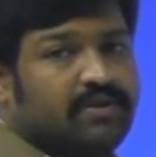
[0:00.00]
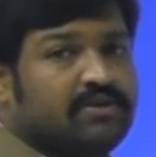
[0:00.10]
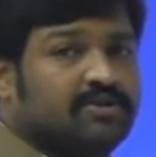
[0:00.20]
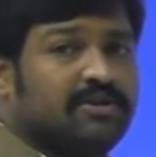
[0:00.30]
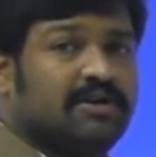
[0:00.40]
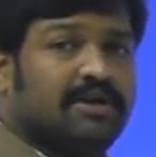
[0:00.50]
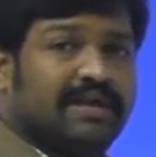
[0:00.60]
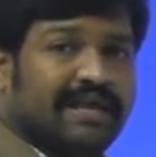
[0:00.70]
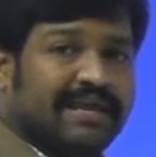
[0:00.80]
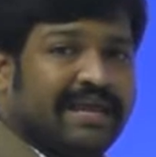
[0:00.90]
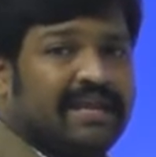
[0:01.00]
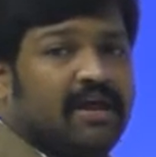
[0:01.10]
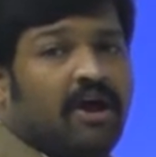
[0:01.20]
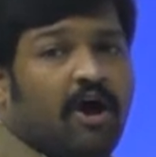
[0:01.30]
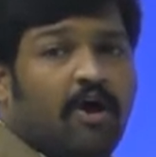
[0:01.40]
So
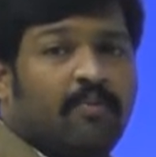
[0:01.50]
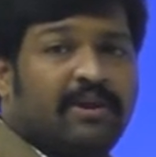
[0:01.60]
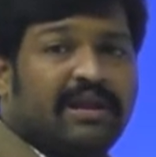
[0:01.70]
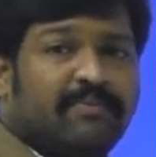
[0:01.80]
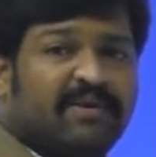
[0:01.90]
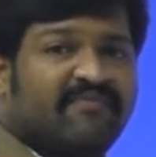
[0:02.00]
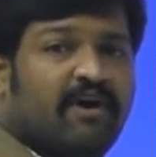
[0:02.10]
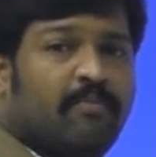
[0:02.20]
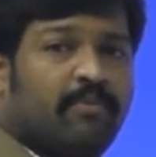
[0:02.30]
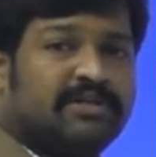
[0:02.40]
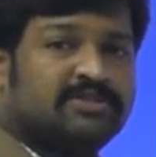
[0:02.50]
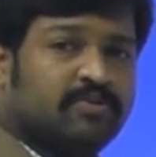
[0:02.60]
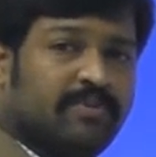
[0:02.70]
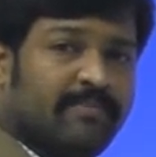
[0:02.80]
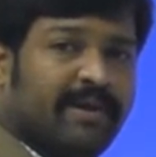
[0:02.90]
again, how many number of components
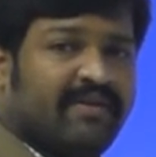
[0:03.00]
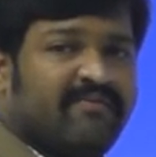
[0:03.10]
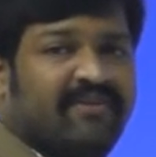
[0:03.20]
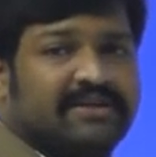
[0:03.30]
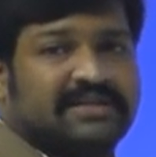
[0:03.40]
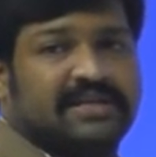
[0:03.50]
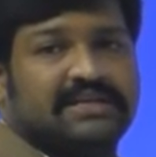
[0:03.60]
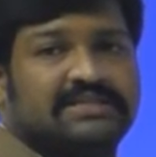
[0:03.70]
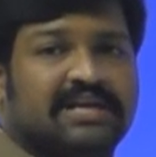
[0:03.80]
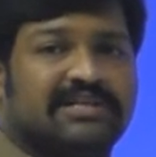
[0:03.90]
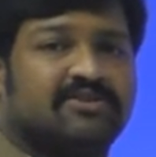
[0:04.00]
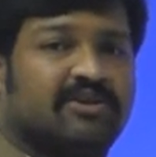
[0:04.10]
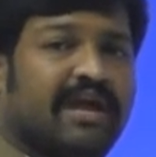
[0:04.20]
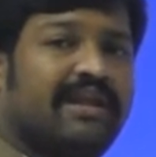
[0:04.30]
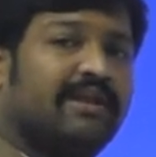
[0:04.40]
to be manufactured is also
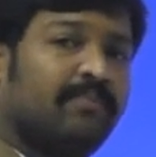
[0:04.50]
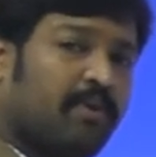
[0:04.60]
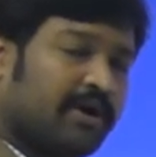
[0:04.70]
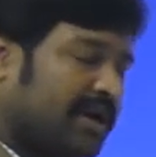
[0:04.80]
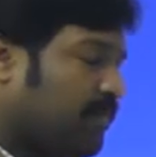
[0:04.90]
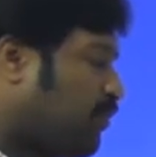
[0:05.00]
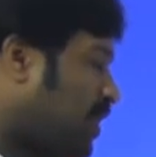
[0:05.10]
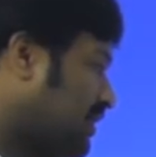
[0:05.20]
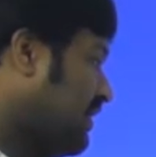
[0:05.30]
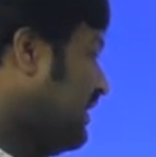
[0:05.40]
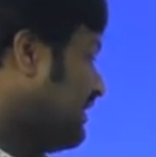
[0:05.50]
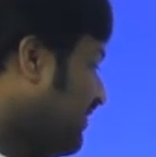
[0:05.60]
an important part.